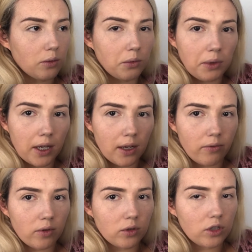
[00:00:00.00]
It will be
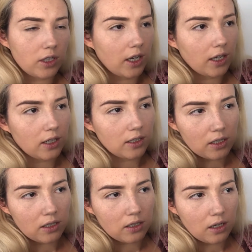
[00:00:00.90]
helpful to take
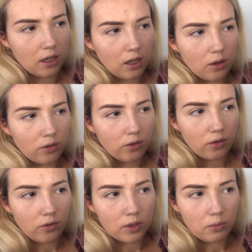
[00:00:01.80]
excess out
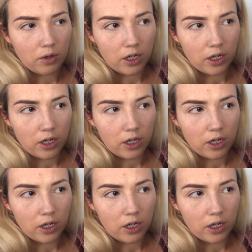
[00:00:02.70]
from the